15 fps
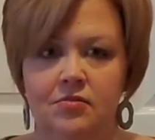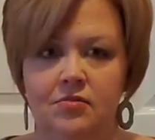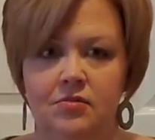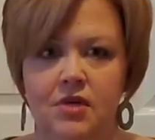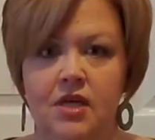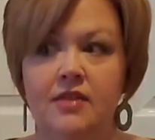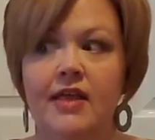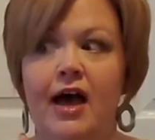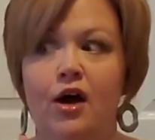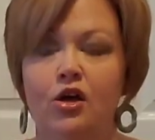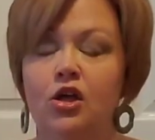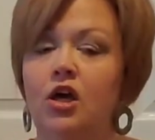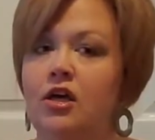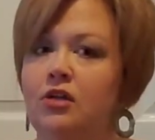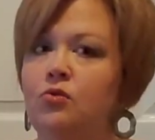
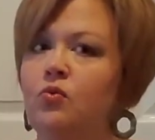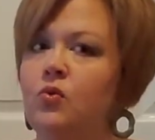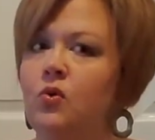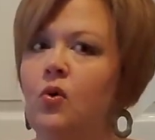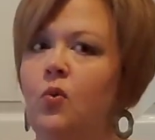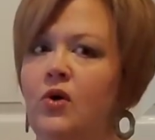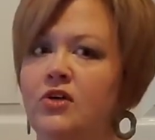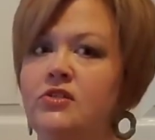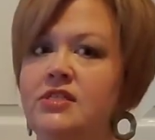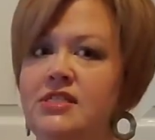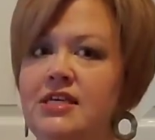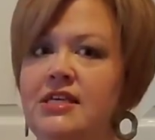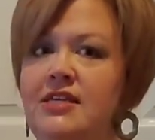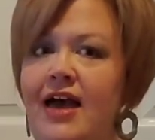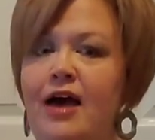And we'll
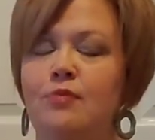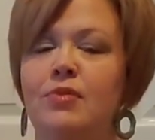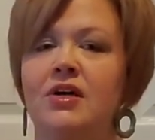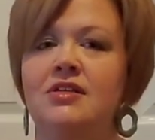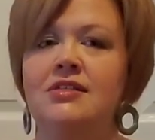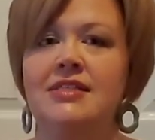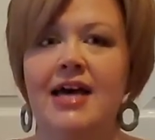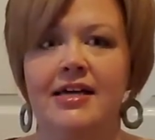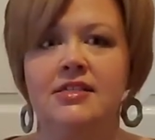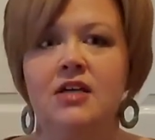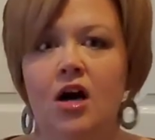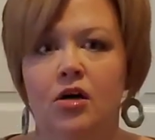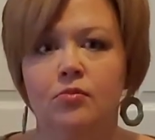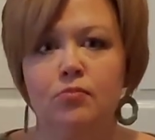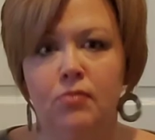see that because that's
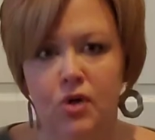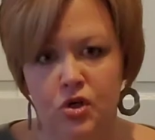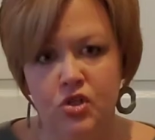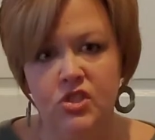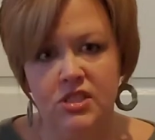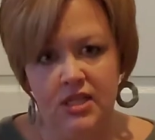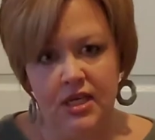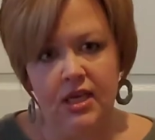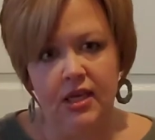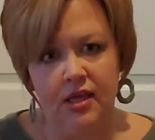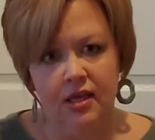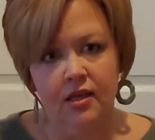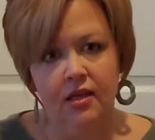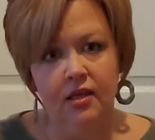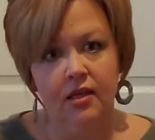called mercy.
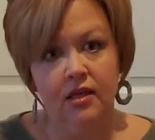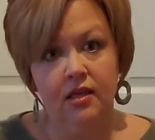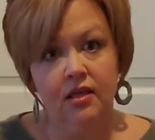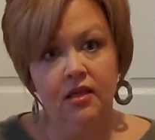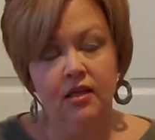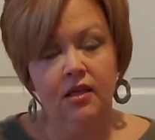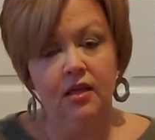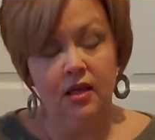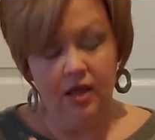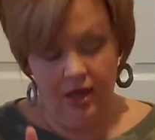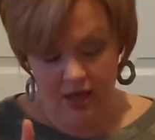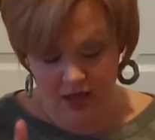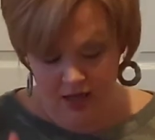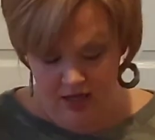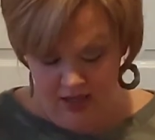
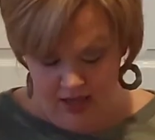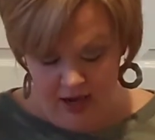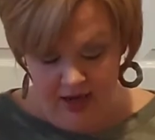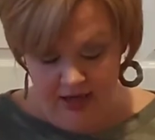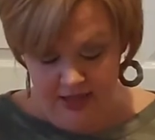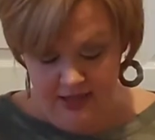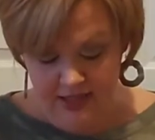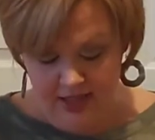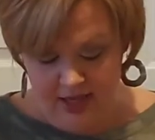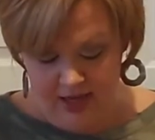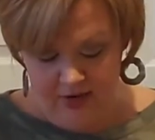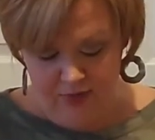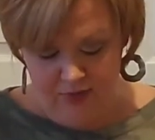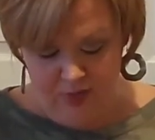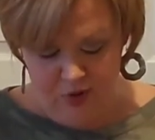And God is a God
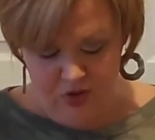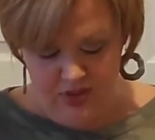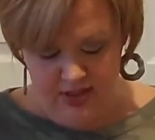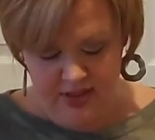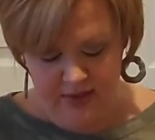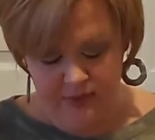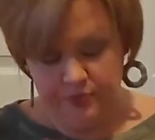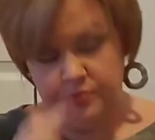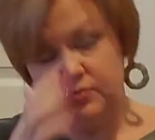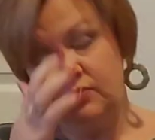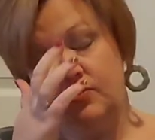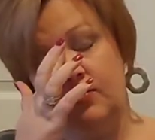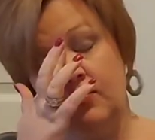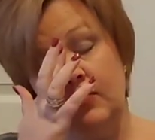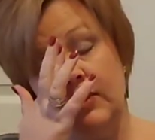of mercy.
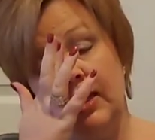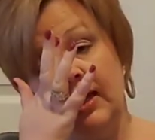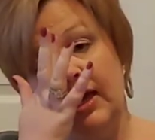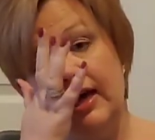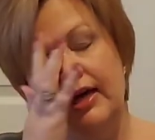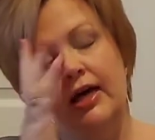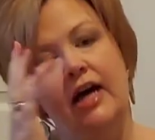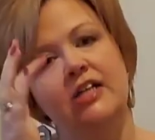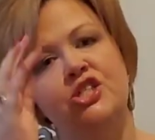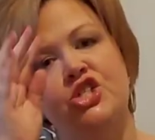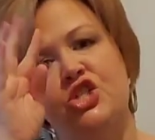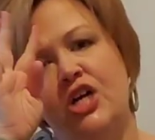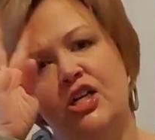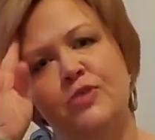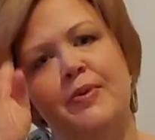God's
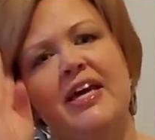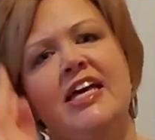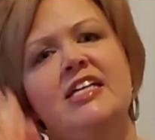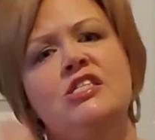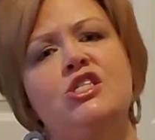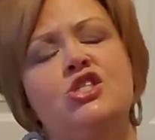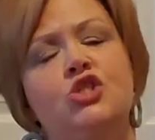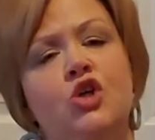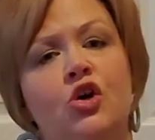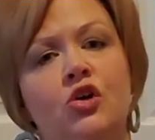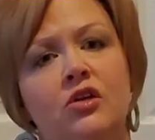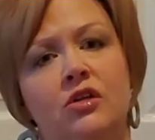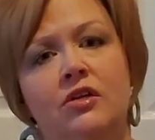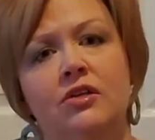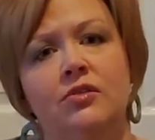judgment is
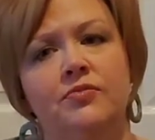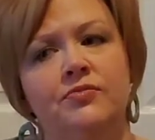certain.